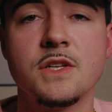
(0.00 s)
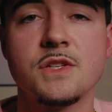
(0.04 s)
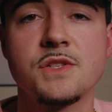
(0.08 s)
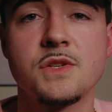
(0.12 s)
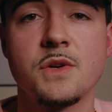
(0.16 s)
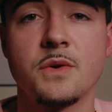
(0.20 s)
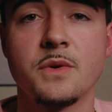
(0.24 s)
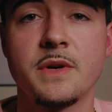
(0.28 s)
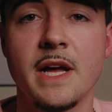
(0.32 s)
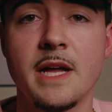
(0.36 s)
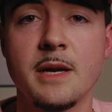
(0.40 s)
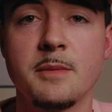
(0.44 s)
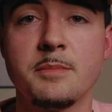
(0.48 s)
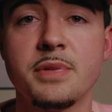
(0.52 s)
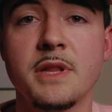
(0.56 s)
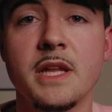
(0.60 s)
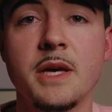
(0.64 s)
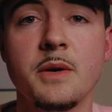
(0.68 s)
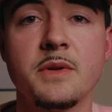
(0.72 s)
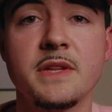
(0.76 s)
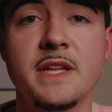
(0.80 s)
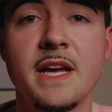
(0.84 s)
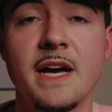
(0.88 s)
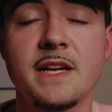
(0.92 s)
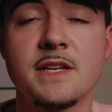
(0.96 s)
So kind of
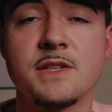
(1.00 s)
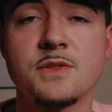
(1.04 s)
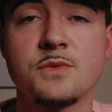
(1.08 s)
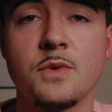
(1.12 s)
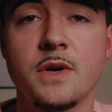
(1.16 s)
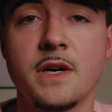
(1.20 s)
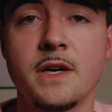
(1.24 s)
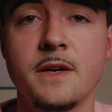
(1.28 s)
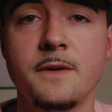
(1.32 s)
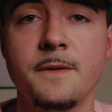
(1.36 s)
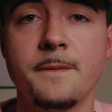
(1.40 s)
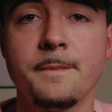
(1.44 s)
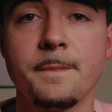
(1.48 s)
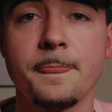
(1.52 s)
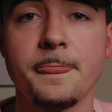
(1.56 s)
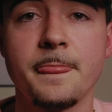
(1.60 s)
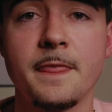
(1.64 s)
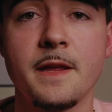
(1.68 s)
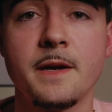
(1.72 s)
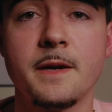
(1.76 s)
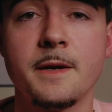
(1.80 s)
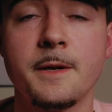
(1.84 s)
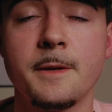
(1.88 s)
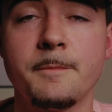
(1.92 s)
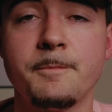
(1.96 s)
play with that as well.
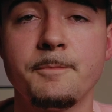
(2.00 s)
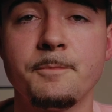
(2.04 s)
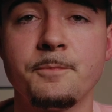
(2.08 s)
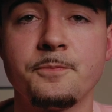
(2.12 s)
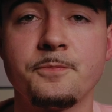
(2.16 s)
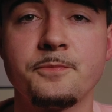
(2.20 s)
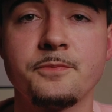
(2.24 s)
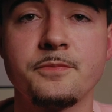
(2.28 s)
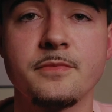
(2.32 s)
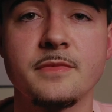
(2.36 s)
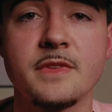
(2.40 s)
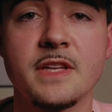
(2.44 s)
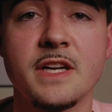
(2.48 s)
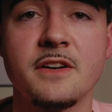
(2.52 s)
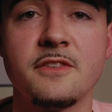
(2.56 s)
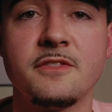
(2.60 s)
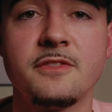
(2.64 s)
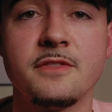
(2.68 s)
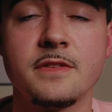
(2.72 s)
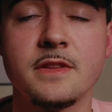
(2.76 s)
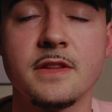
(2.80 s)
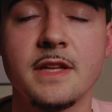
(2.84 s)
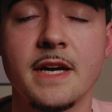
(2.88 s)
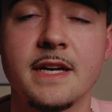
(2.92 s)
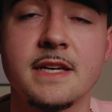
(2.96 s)

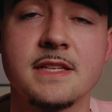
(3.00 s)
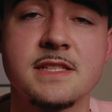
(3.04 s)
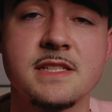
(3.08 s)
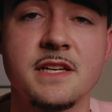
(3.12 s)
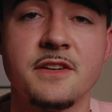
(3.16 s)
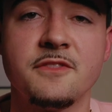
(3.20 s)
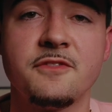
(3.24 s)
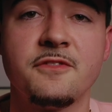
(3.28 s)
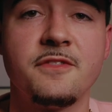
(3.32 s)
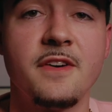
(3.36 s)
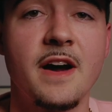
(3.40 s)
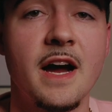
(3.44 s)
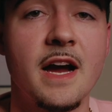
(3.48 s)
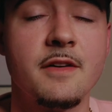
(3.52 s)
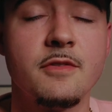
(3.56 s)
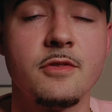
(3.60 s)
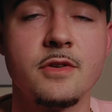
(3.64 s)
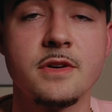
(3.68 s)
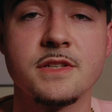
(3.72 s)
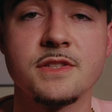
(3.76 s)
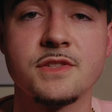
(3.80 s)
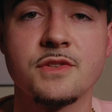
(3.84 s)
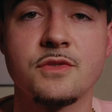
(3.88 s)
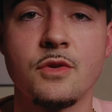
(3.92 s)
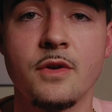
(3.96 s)
Like I said,
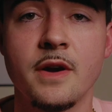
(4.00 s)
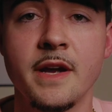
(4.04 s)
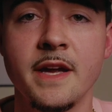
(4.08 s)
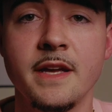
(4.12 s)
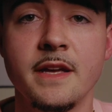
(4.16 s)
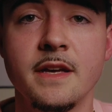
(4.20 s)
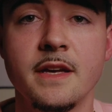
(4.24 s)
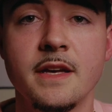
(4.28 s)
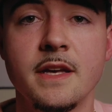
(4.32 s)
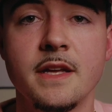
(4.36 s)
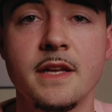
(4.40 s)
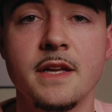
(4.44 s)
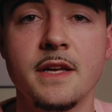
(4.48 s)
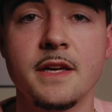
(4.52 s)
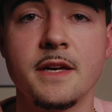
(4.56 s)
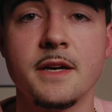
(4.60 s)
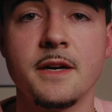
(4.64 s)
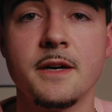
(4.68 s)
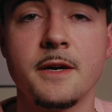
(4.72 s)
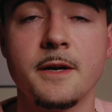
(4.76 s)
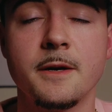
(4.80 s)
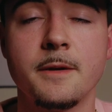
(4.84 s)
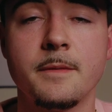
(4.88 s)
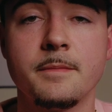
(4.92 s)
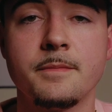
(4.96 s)
Fiverr is great.
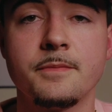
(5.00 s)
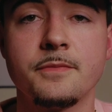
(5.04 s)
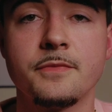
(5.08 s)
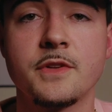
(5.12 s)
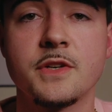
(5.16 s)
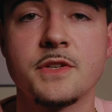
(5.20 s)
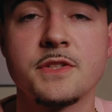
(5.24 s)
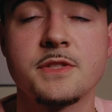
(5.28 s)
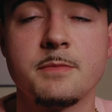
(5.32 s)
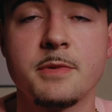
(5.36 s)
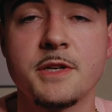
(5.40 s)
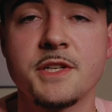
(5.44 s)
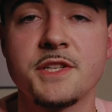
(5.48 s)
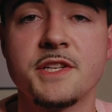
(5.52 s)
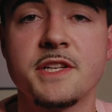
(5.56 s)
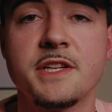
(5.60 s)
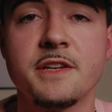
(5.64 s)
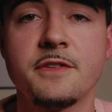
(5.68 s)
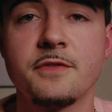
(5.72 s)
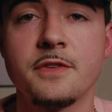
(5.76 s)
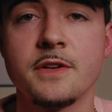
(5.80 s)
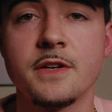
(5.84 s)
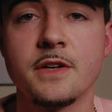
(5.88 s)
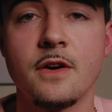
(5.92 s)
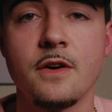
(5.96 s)
There's a bunch of
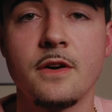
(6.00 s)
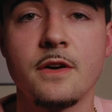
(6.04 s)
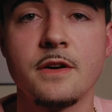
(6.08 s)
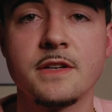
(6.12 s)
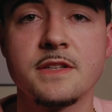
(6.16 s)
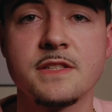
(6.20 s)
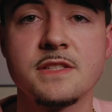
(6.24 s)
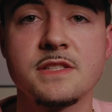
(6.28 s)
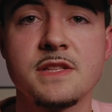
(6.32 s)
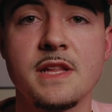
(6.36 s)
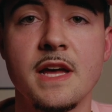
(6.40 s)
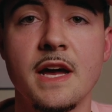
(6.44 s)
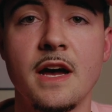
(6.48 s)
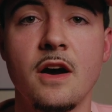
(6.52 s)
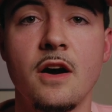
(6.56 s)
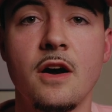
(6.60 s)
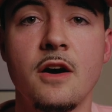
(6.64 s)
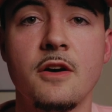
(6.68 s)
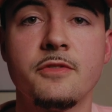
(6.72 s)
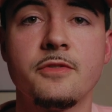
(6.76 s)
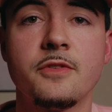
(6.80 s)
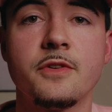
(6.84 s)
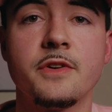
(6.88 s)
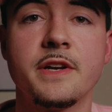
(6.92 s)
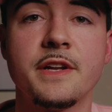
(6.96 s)
different artists that
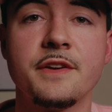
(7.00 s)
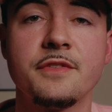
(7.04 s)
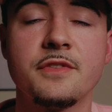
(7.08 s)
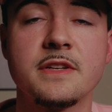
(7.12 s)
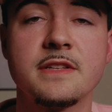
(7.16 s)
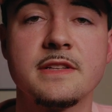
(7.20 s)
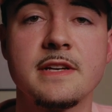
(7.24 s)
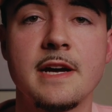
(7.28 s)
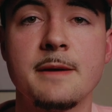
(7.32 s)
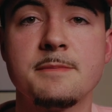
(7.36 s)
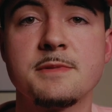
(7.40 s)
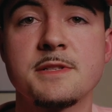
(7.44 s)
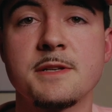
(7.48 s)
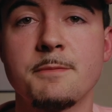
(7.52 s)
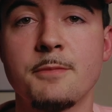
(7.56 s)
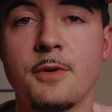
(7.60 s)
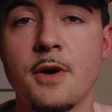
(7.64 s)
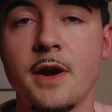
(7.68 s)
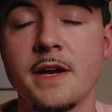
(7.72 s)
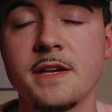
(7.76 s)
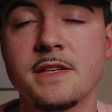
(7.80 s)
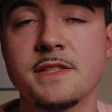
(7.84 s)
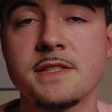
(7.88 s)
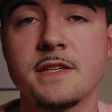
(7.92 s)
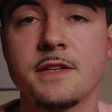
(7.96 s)
offer different types of
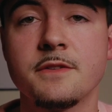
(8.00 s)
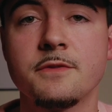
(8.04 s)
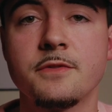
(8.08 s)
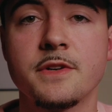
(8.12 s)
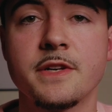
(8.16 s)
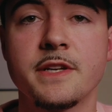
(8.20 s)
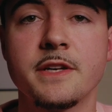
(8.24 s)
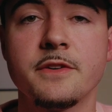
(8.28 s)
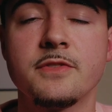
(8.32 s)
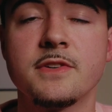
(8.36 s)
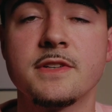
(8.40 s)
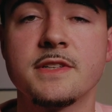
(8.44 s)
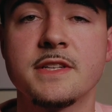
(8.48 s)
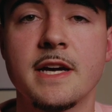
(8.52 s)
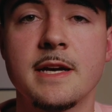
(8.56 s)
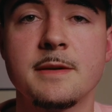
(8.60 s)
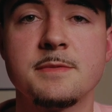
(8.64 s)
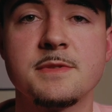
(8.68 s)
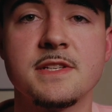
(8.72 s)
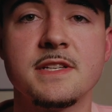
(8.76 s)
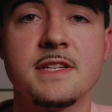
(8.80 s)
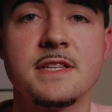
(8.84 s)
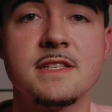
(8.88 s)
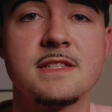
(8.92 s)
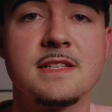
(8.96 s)
pricing for different
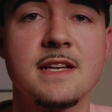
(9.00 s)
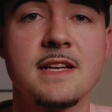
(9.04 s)
types of